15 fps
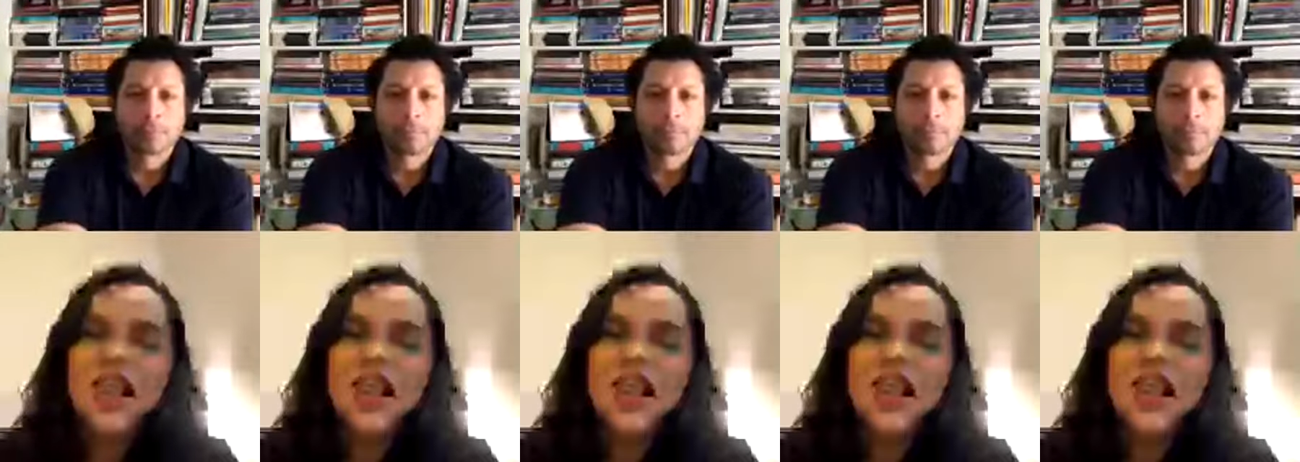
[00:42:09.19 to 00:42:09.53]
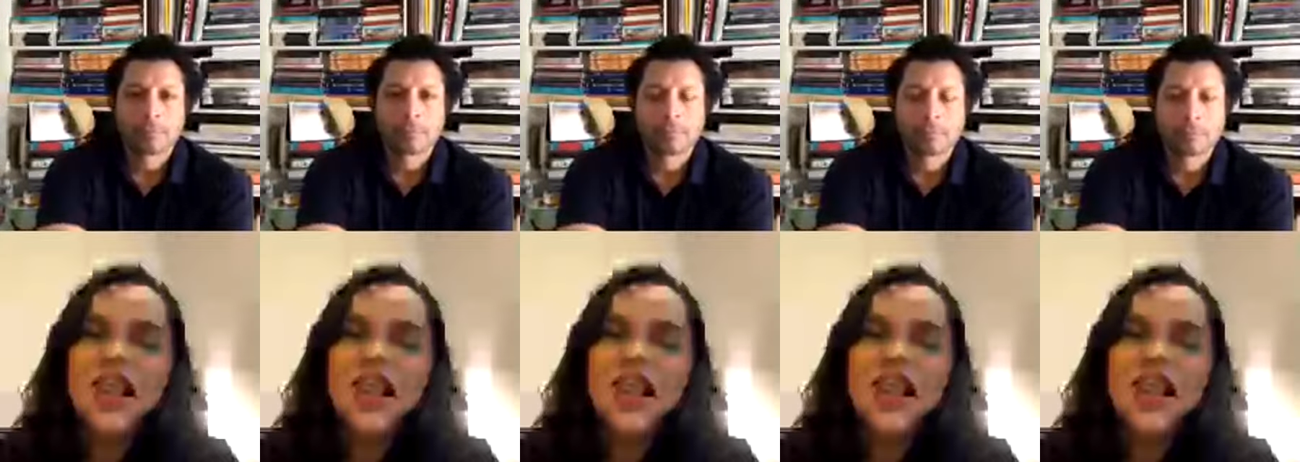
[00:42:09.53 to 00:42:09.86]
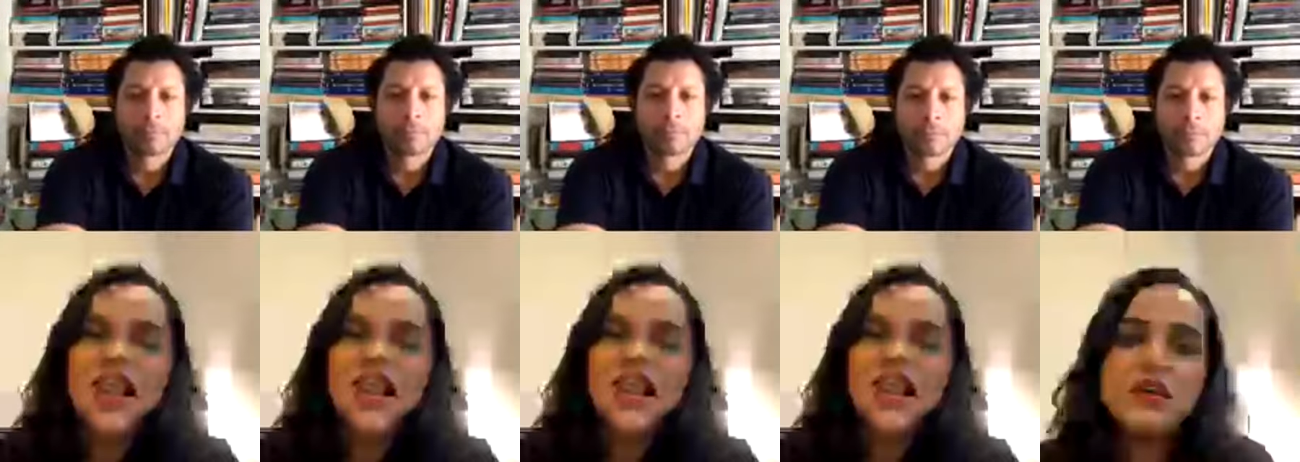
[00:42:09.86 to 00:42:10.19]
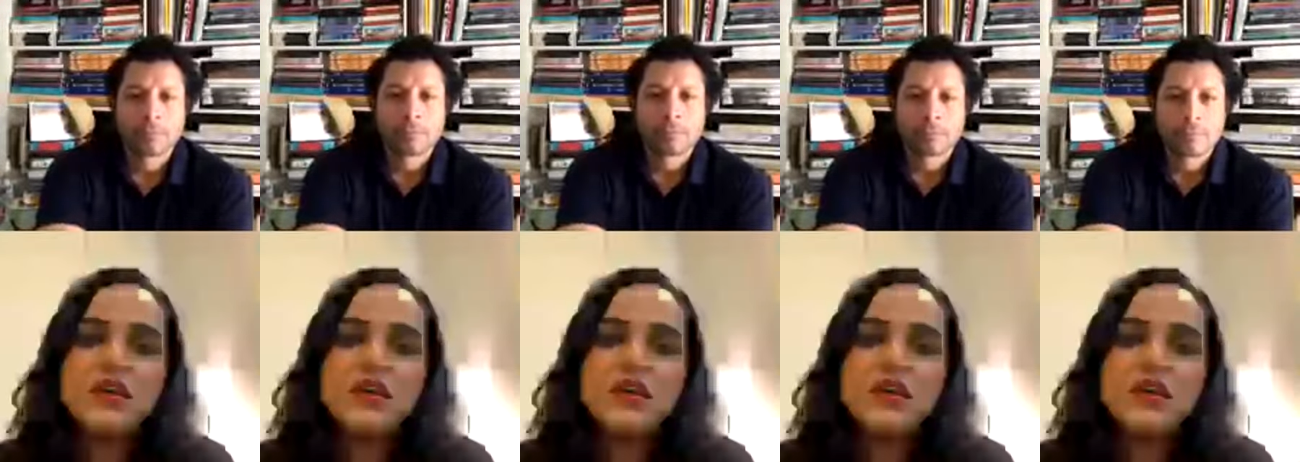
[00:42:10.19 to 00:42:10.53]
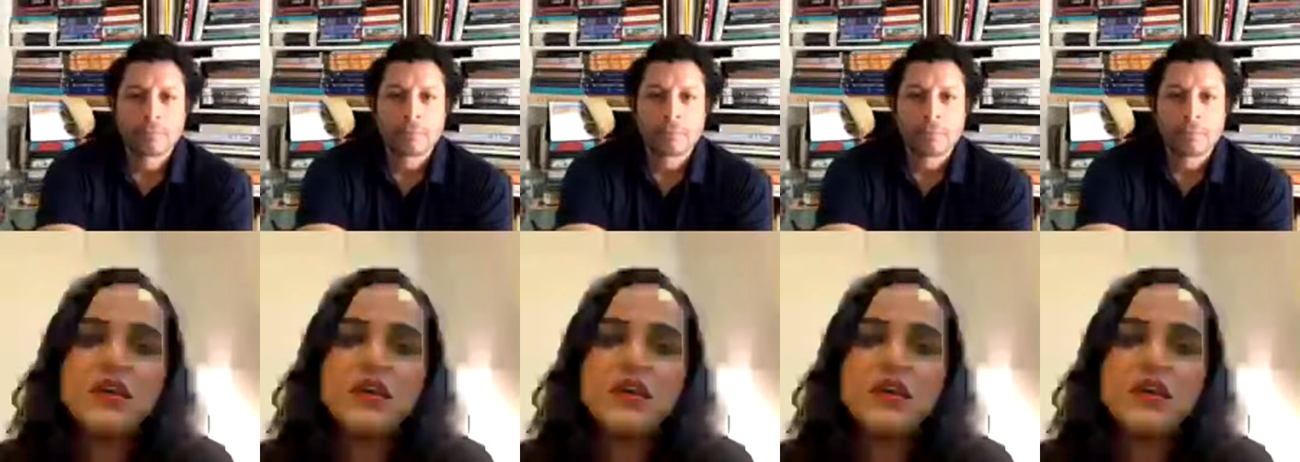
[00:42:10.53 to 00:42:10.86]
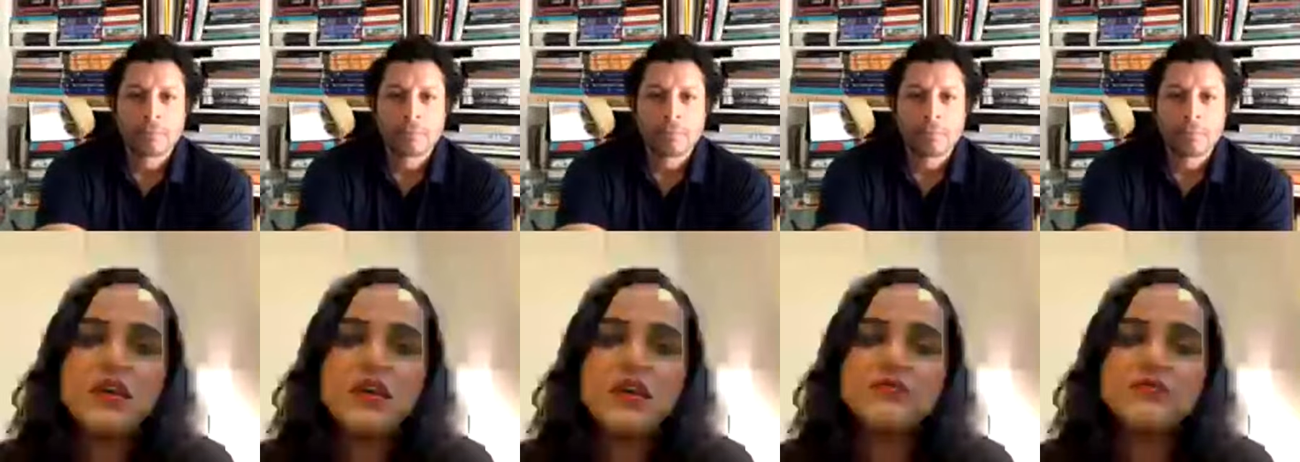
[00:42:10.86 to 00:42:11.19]

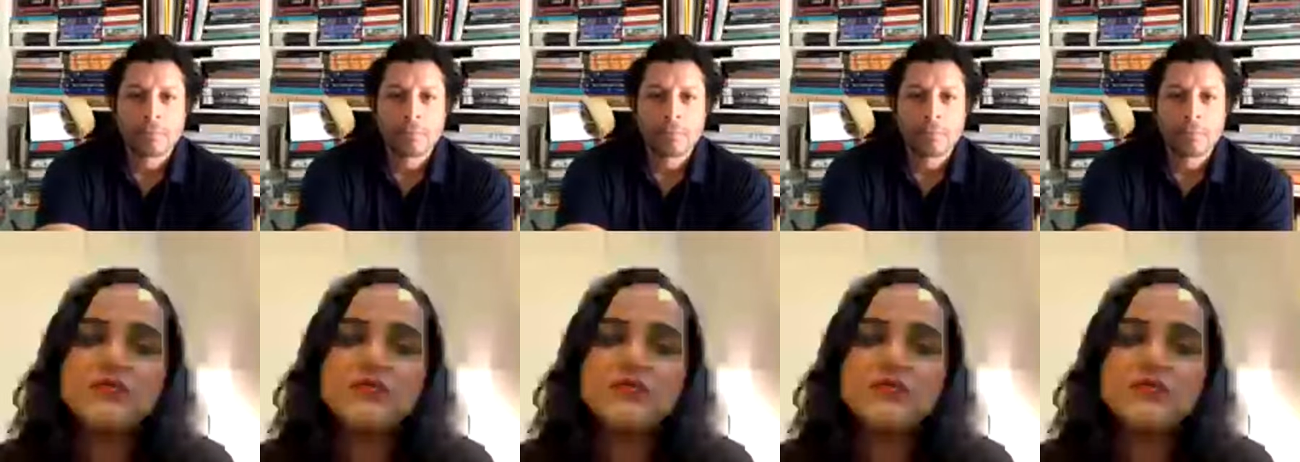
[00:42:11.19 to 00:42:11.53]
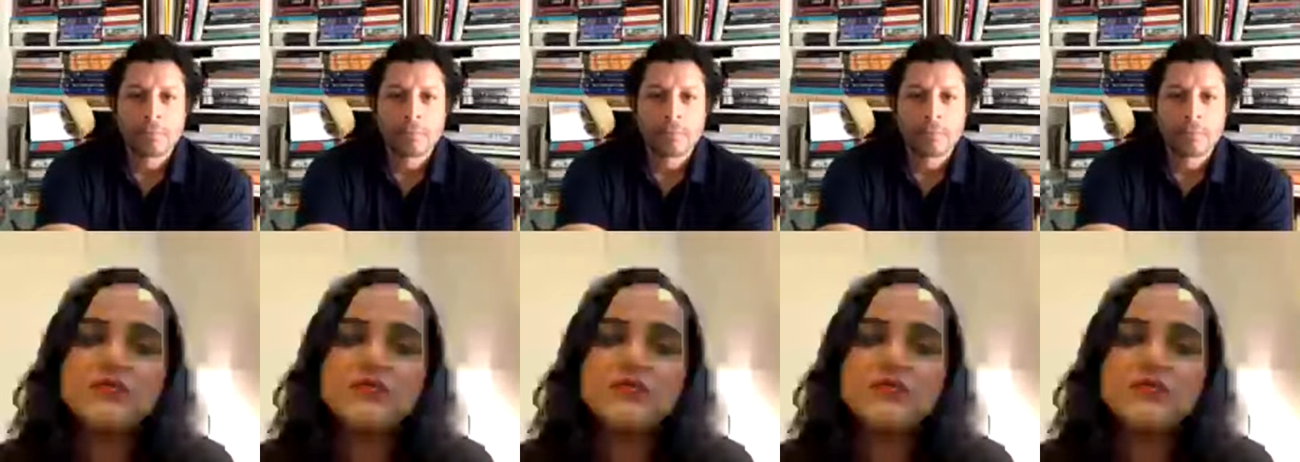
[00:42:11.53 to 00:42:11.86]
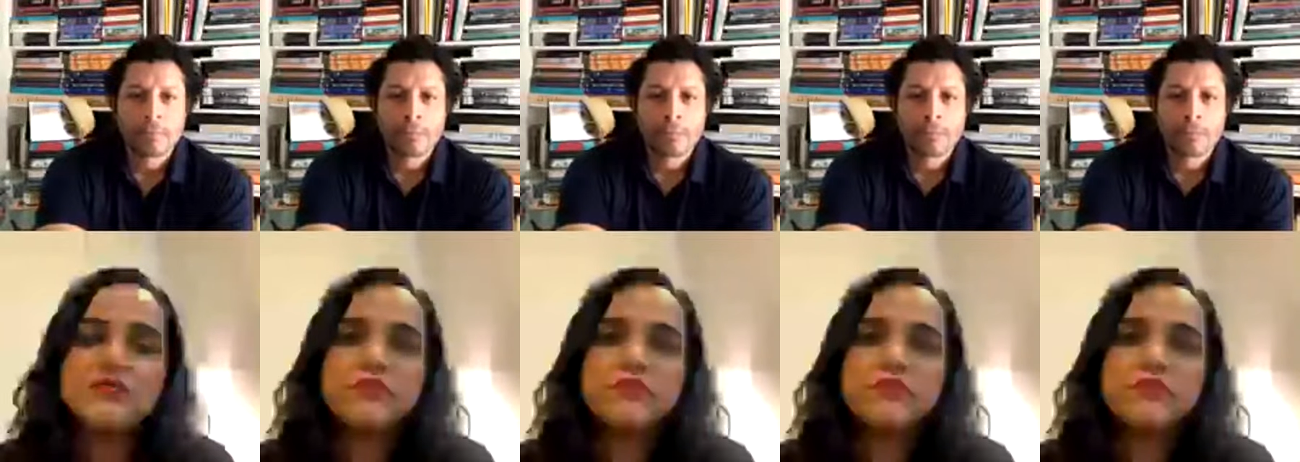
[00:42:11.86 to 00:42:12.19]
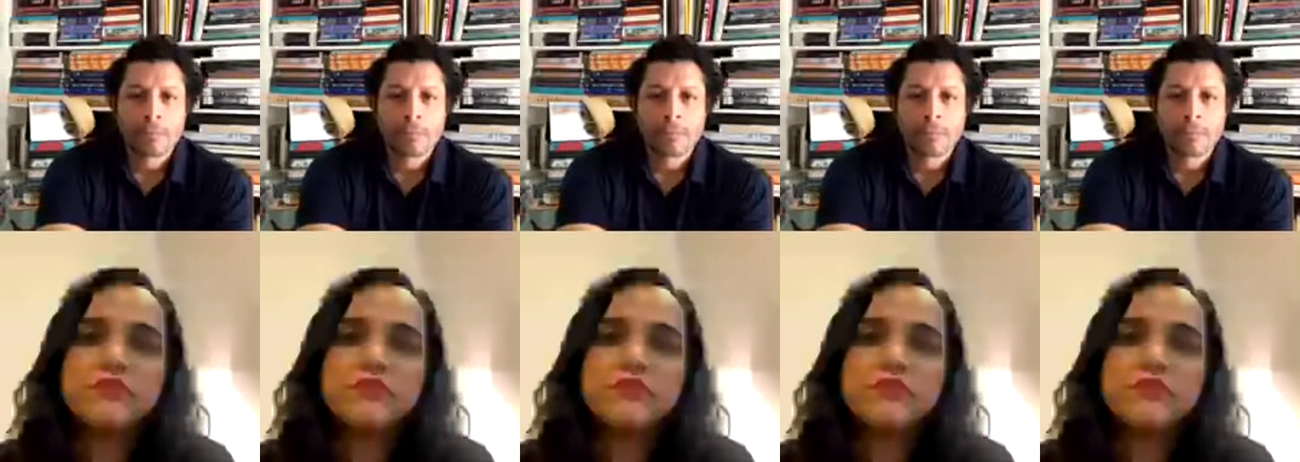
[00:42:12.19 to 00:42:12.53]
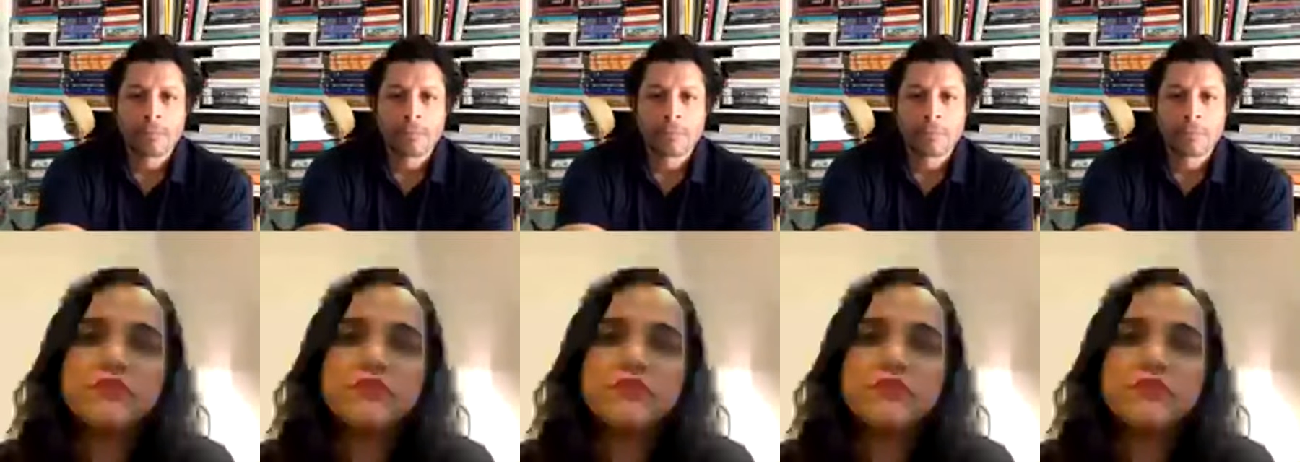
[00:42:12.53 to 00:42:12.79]
(silence)